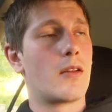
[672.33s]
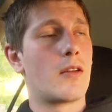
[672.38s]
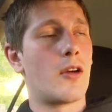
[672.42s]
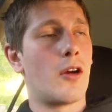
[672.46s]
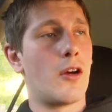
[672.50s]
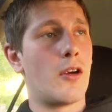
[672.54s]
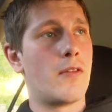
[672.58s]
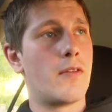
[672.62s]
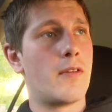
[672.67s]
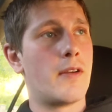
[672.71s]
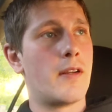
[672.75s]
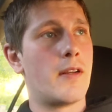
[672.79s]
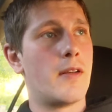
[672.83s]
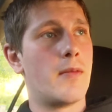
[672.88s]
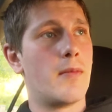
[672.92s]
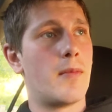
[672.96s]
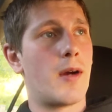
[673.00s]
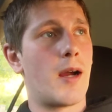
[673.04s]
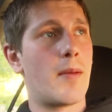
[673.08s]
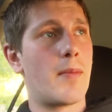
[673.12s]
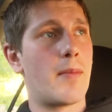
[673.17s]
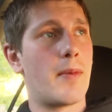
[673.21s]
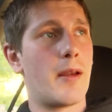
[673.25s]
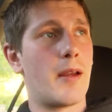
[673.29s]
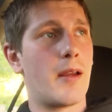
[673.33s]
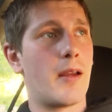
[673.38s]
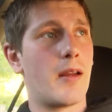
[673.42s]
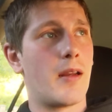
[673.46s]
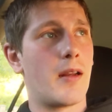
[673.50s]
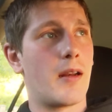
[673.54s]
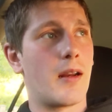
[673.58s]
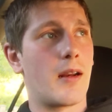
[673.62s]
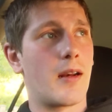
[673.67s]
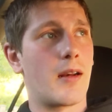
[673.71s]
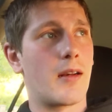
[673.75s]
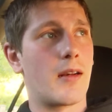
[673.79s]
COVID might be
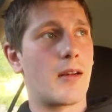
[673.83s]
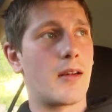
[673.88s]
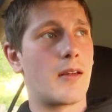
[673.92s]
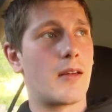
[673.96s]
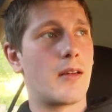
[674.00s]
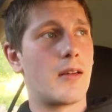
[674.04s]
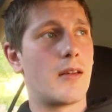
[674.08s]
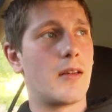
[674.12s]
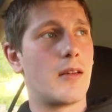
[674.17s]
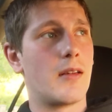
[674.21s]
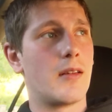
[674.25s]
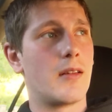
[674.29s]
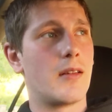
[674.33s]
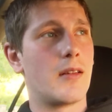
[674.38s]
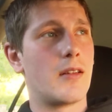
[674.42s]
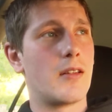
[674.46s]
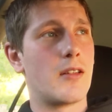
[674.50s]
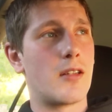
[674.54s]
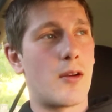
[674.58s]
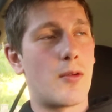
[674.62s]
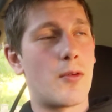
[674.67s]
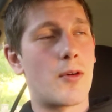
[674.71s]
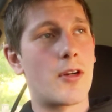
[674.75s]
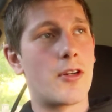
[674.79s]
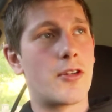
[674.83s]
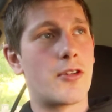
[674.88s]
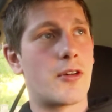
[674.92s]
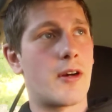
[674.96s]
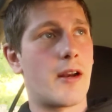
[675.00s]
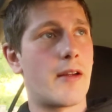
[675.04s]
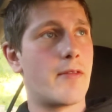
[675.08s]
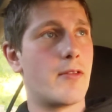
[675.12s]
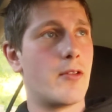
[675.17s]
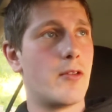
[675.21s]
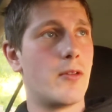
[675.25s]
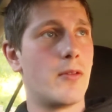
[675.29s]
because uh, I want to
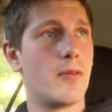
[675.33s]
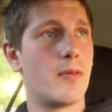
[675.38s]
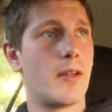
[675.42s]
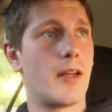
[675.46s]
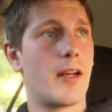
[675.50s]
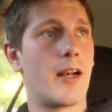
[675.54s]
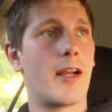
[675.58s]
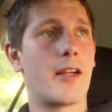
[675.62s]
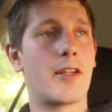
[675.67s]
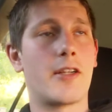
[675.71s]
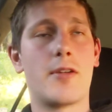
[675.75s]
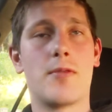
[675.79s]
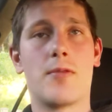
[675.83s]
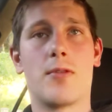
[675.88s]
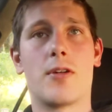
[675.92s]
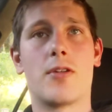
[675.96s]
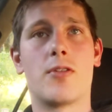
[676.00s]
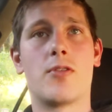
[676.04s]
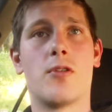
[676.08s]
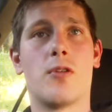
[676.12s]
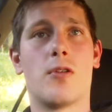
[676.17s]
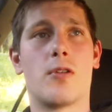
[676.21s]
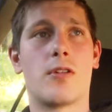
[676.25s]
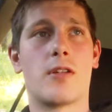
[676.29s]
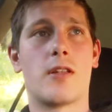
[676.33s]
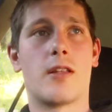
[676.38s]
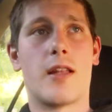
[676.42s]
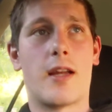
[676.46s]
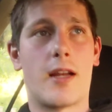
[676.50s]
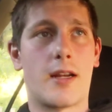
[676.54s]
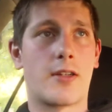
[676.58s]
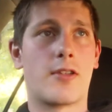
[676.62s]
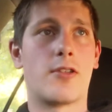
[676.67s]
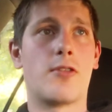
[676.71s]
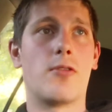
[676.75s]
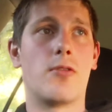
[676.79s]
travel, and I actually want to talk to the
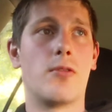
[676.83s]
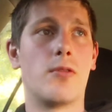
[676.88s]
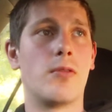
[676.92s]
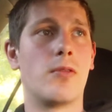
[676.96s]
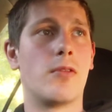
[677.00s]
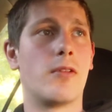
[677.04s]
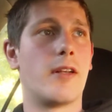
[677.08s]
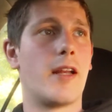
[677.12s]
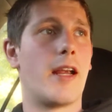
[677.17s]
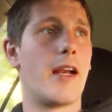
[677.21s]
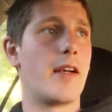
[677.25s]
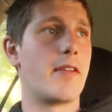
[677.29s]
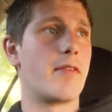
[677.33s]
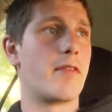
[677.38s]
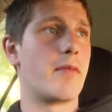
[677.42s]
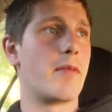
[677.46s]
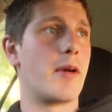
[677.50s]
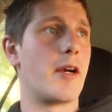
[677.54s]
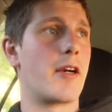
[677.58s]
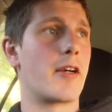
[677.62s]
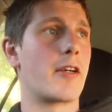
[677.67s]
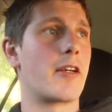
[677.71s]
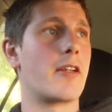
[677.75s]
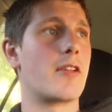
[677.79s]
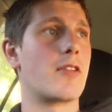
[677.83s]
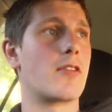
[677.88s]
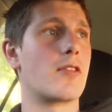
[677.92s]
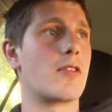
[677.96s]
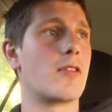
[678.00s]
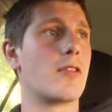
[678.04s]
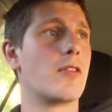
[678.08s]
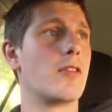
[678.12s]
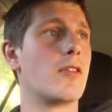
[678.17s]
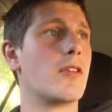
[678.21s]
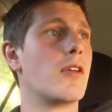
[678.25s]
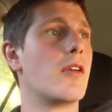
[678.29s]
actual Native Americans
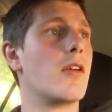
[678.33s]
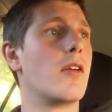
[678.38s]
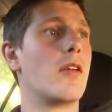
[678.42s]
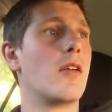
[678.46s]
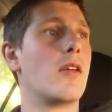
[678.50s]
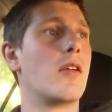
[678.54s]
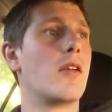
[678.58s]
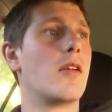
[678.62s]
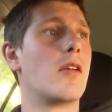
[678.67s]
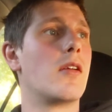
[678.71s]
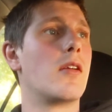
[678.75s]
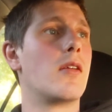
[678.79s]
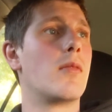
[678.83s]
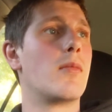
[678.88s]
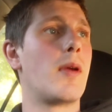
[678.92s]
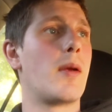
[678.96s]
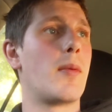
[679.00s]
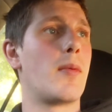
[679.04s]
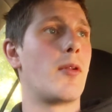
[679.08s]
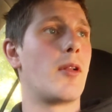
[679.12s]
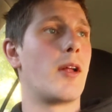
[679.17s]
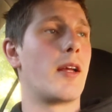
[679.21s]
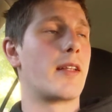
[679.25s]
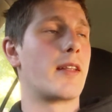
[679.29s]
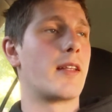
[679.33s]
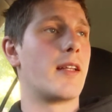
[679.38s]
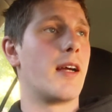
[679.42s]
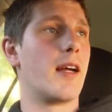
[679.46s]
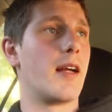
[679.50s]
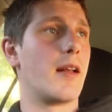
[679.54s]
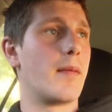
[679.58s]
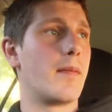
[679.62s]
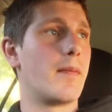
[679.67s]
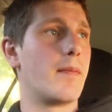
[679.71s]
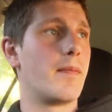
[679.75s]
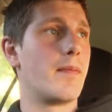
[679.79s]
or people like
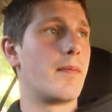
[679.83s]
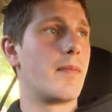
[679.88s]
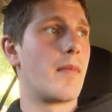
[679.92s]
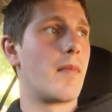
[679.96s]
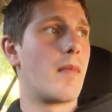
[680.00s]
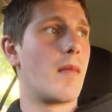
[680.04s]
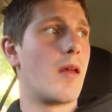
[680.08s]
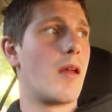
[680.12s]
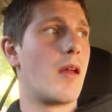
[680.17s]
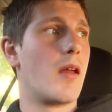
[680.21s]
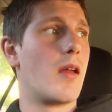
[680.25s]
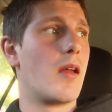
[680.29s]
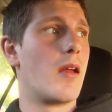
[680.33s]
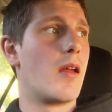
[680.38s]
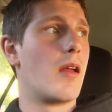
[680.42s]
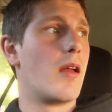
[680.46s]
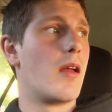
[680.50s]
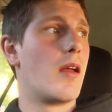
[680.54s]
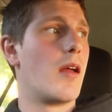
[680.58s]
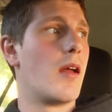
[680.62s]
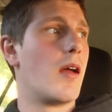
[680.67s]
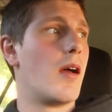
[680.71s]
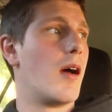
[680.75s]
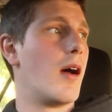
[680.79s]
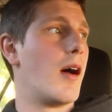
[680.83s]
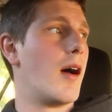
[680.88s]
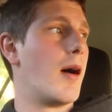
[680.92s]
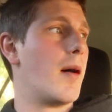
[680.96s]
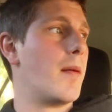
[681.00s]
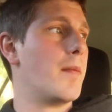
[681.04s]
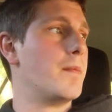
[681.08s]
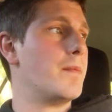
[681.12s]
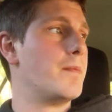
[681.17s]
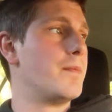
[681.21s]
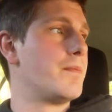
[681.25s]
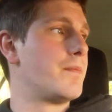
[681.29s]
that.
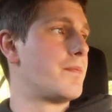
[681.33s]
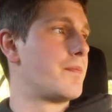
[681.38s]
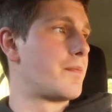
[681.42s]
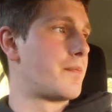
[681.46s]
Um,